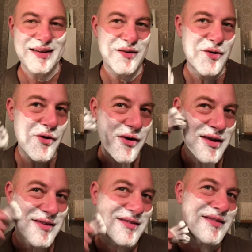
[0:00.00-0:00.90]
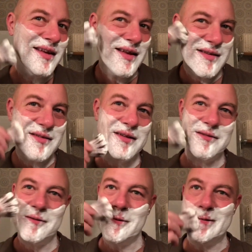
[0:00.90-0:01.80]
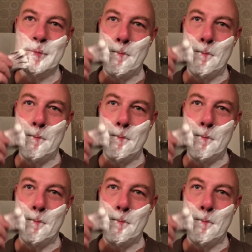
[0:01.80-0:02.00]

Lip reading: degrees Celsius,